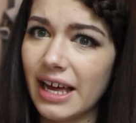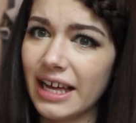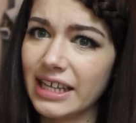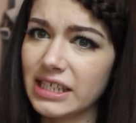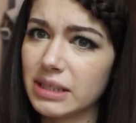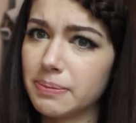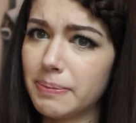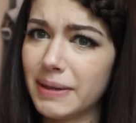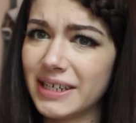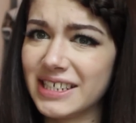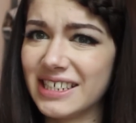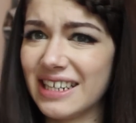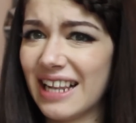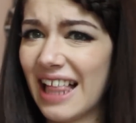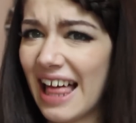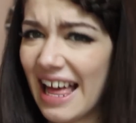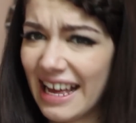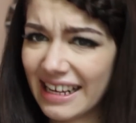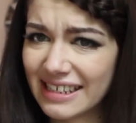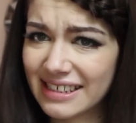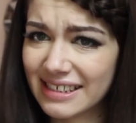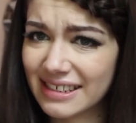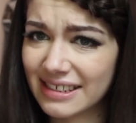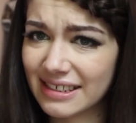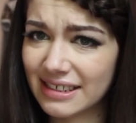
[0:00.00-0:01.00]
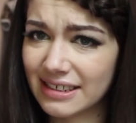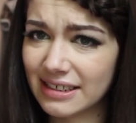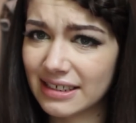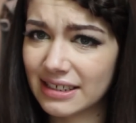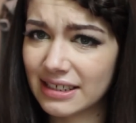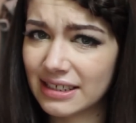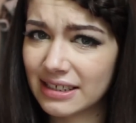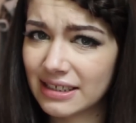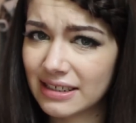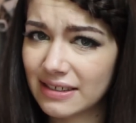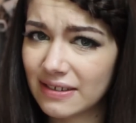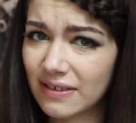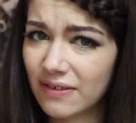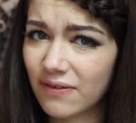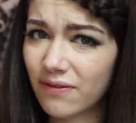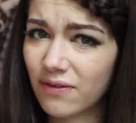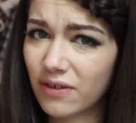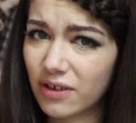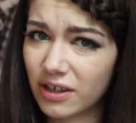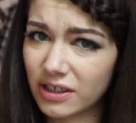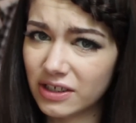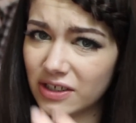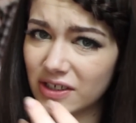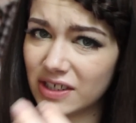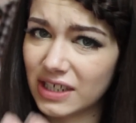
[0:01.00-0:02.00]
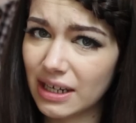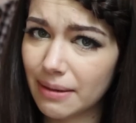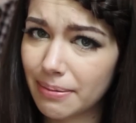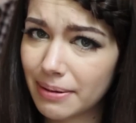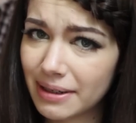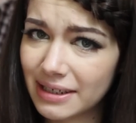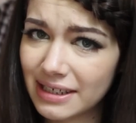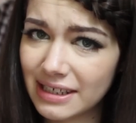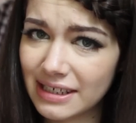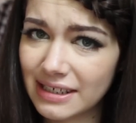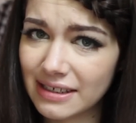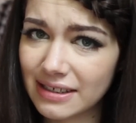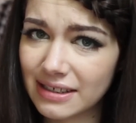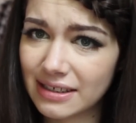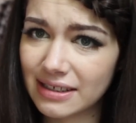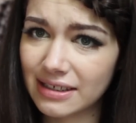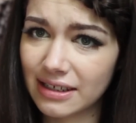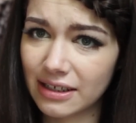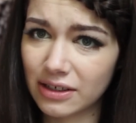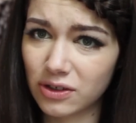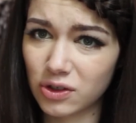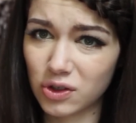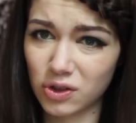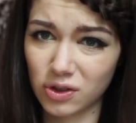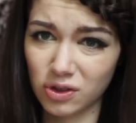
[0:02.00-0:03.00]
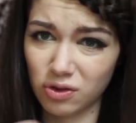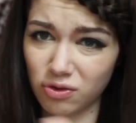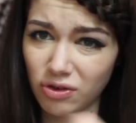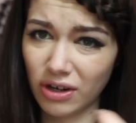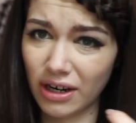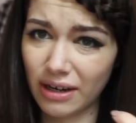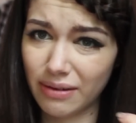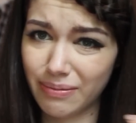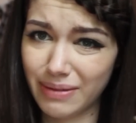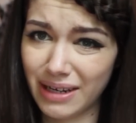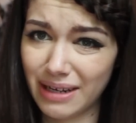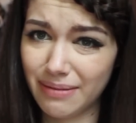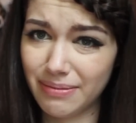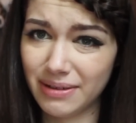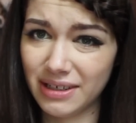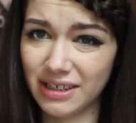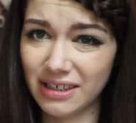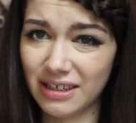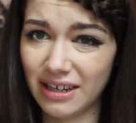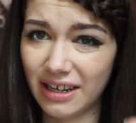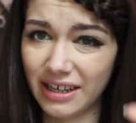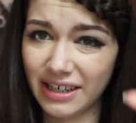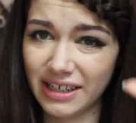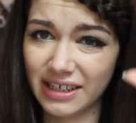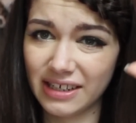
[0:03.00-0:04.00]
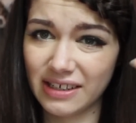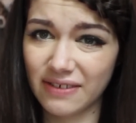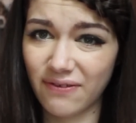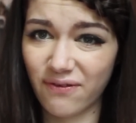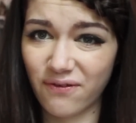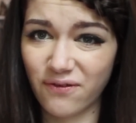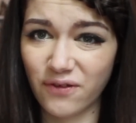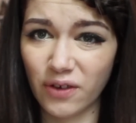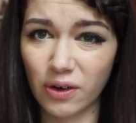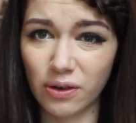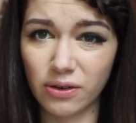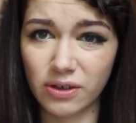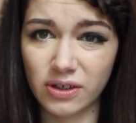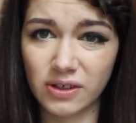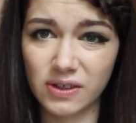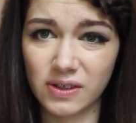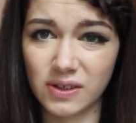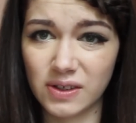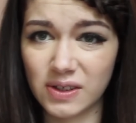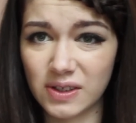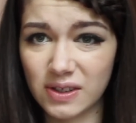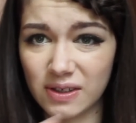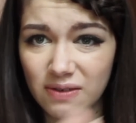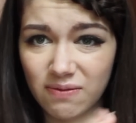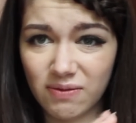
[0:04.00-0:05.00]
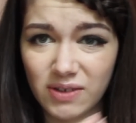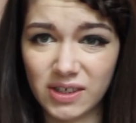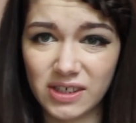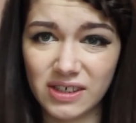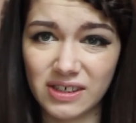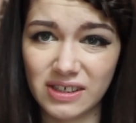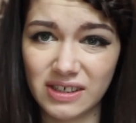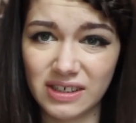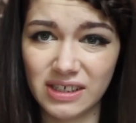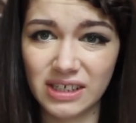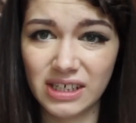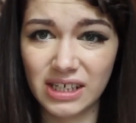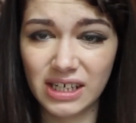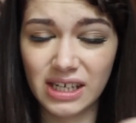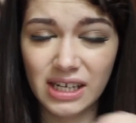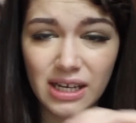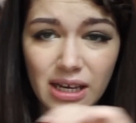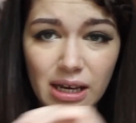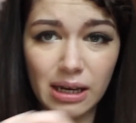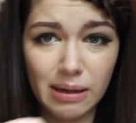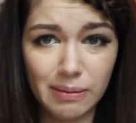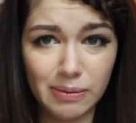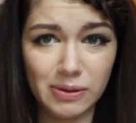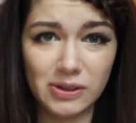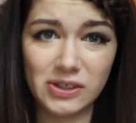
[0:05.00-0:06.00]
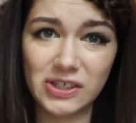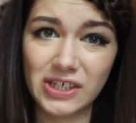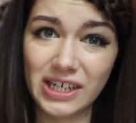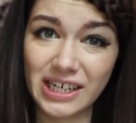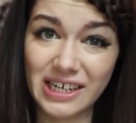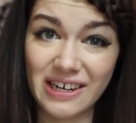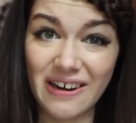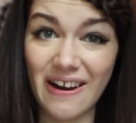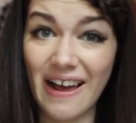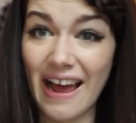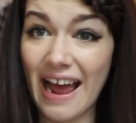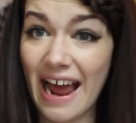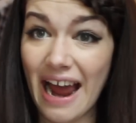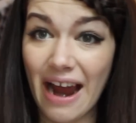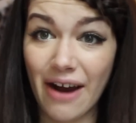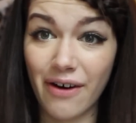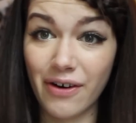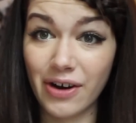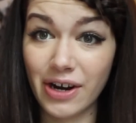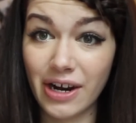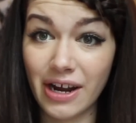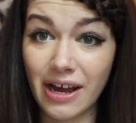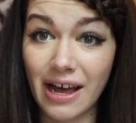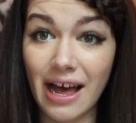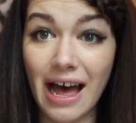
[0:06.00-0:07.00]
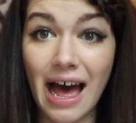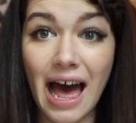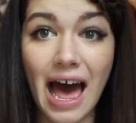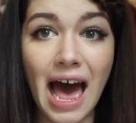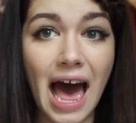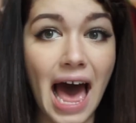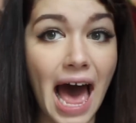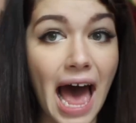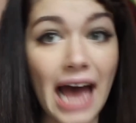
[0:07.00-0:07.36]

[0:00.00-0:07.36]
a special accent on your Japanese, then you should try and maybe like focus on one particular area.